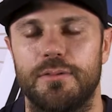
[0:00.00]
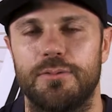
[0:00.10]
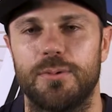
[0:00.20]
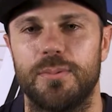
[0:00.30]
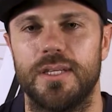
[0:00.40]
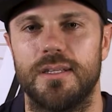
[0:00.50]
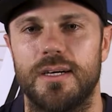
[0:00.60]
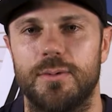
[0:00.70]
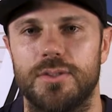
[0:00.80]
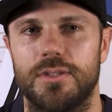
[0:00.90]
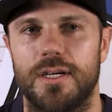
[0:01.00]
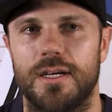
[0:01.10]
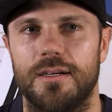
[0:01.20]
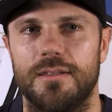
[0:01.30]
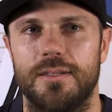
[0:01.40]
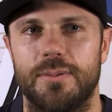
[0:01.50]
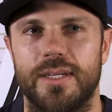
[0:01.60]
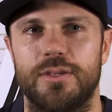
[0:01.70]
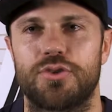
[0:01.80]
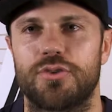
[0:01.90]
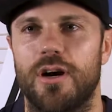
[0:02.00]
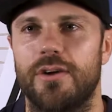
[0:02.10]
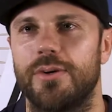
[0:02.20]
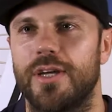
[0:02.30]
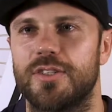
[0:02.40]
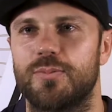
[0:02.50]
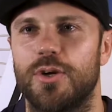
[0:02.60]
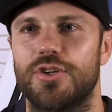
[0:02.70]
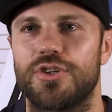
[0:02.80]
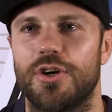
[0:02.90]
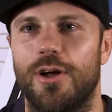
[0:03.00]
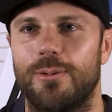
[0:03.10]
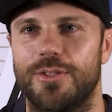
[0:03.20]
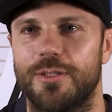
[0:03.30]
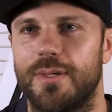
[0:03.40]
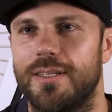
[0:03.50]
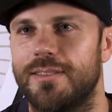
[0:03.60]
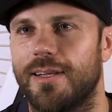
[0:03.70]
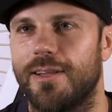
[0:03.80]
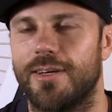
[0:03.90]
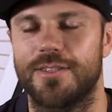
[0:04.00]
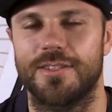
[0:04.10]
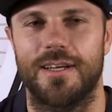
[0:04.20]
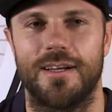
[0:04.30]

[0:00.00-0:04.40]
for me that was in Toronto against Montreal, which is basically as